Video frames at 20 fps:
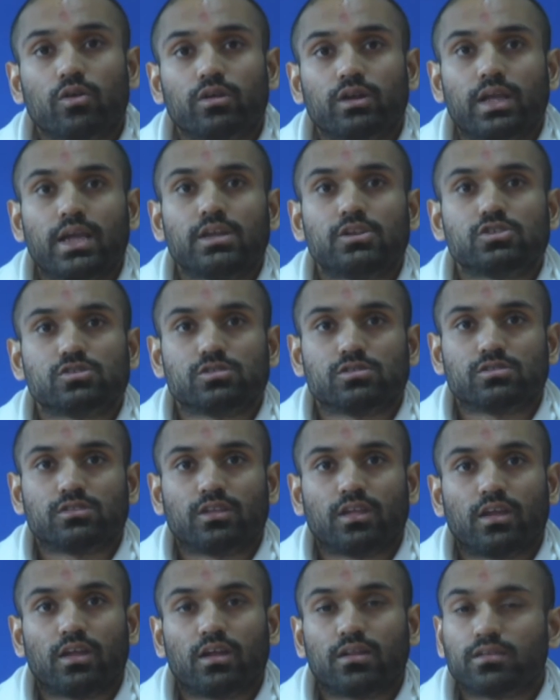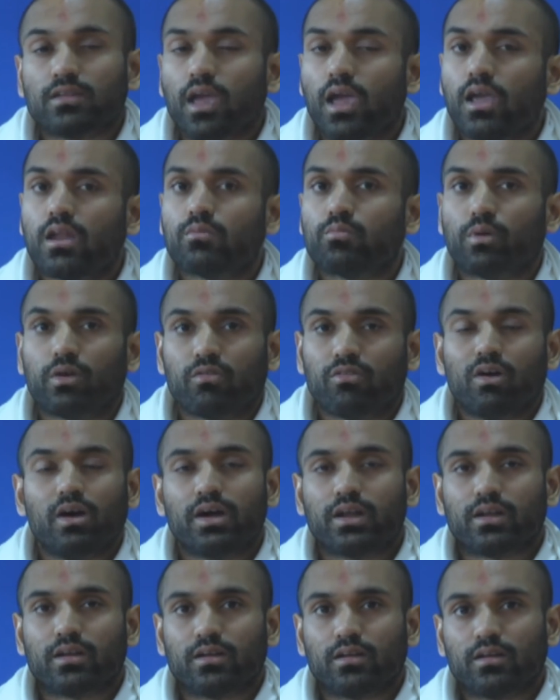natures and attain
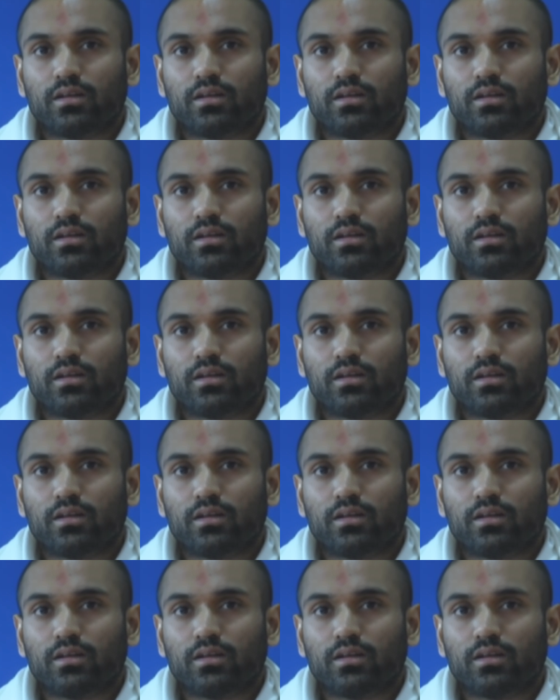Bhagwan.